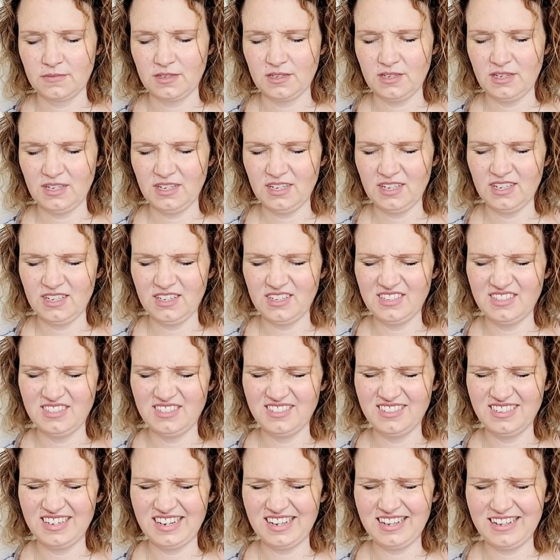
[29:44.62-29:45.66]
and
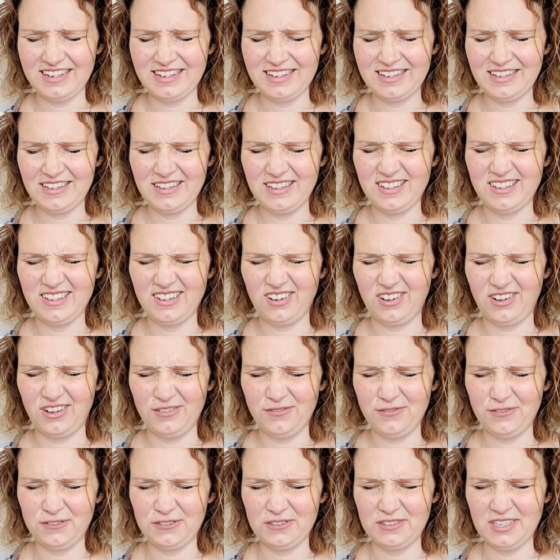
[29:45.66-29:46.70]
I get an
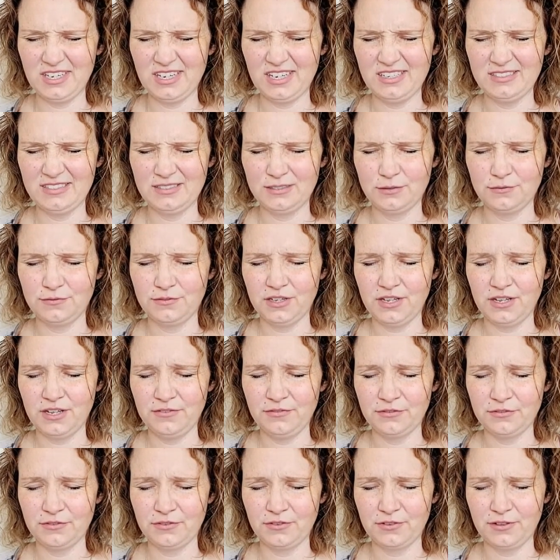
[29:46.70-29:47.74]
awful taste of
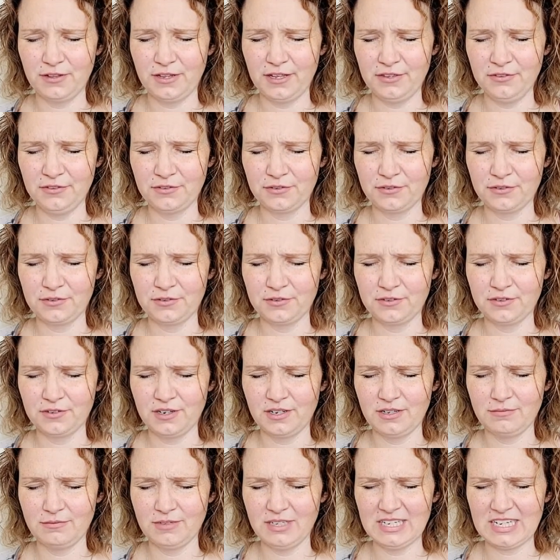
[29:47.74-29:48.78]
leather. Leather.
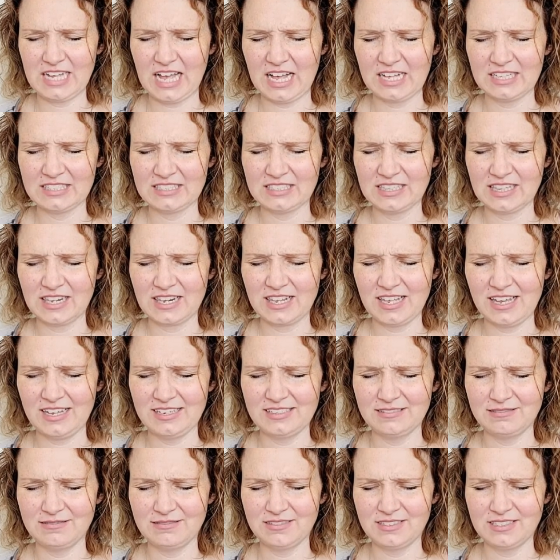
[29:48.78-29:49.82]
I'm like,
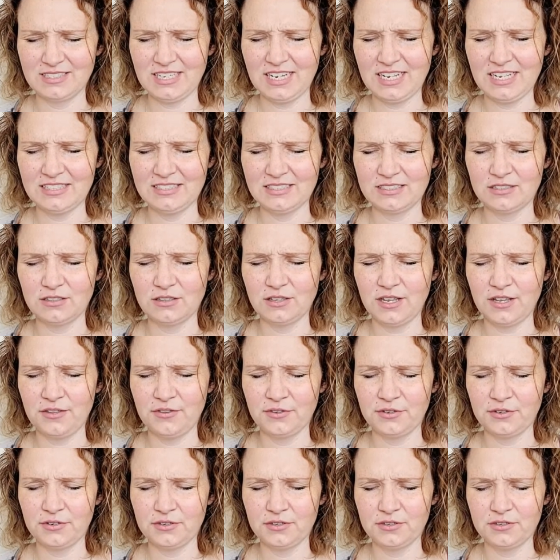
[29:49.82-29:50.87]
I taste
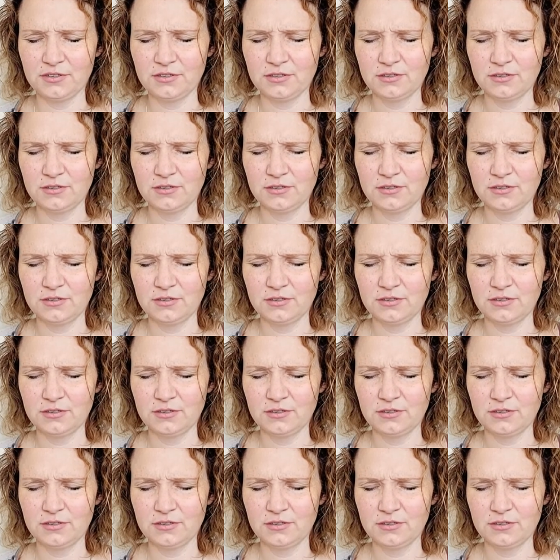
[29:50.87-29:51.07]
leather.